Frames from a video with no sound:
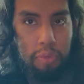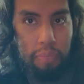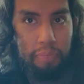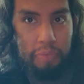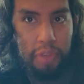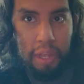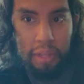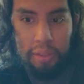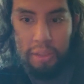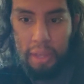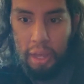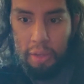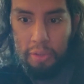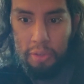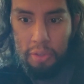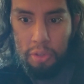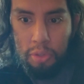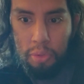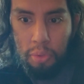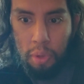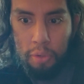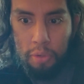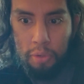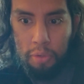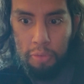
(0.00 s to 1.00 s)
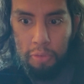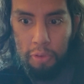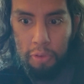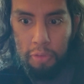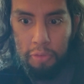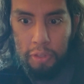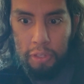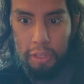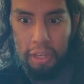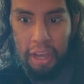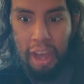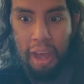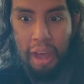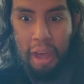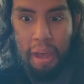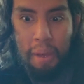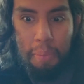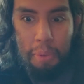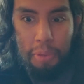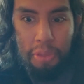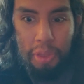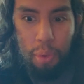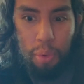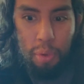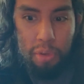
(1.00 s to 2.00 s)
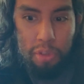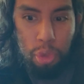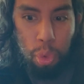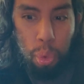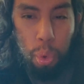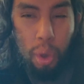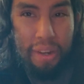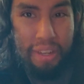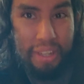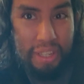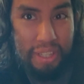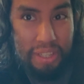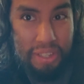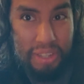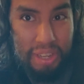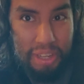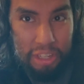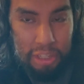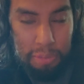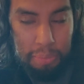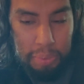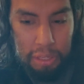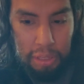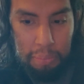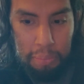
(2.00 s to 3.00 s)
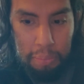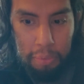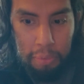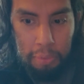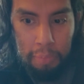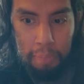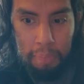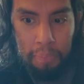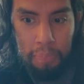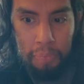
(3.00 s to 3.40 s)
10,250, but there were 26 people